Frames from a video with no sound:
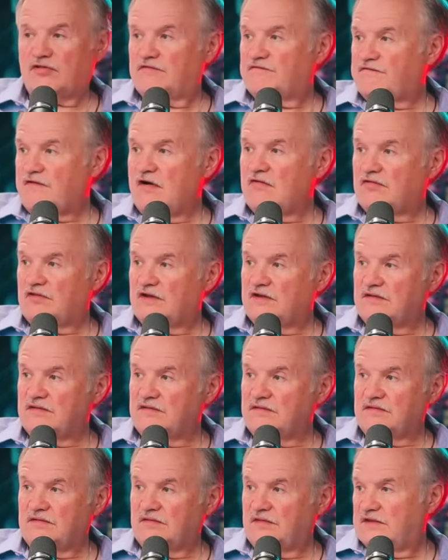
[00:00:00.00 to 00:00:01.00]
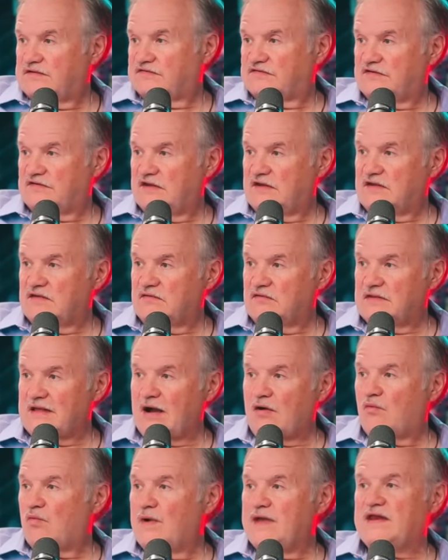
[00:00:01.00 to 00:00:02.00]
him on the phone. Let's see.
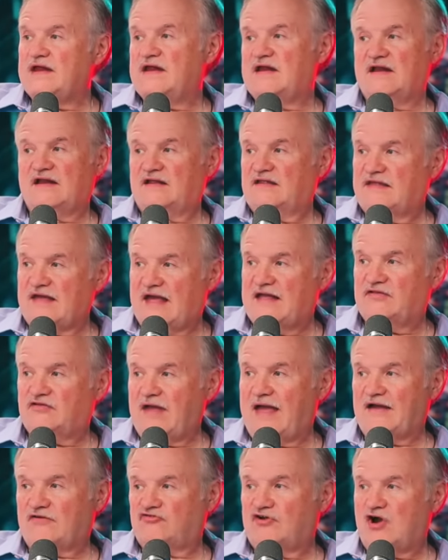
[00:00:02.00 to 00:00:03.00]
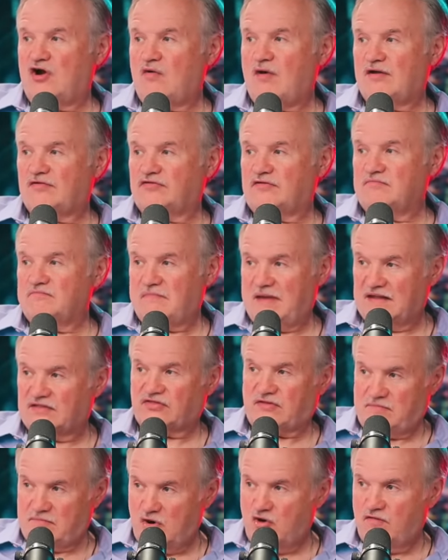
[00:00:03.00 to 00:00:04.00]
Now, we didn't intend to actually go out and
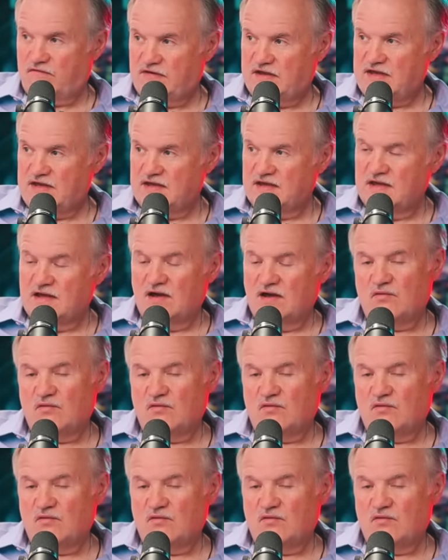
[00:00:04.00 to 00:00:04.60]
make the movie.